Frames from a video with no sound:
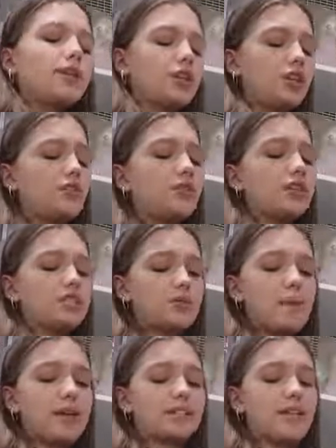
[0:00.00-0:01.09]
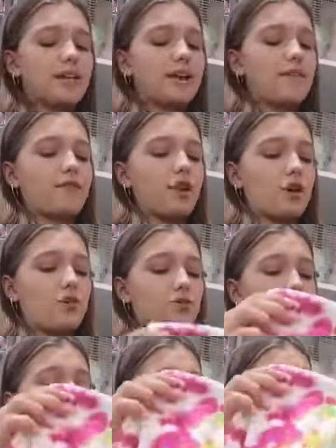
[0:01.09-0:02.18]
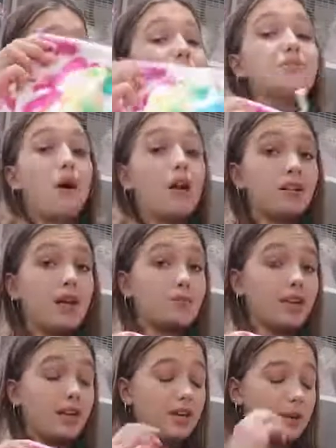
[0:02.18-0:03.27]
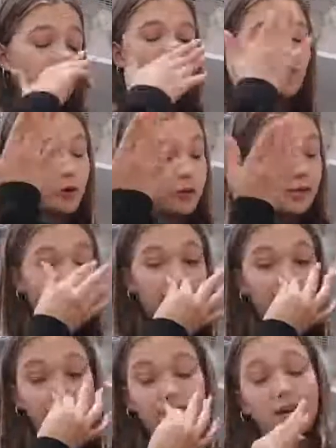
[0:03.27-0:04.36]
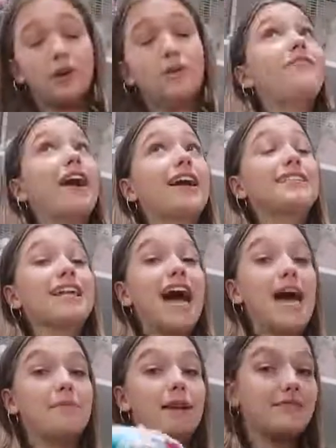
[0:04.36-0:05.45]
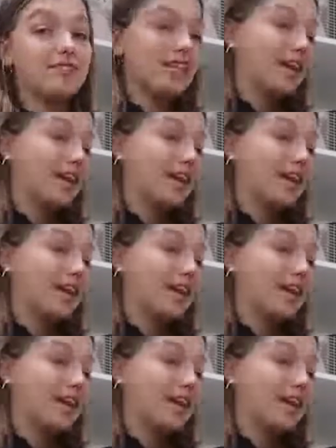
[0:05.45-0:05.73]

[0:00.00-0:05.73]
the cutest sweatpants I think I've ever owned. They're just too small on me, unfortunately, so very sad, but I have to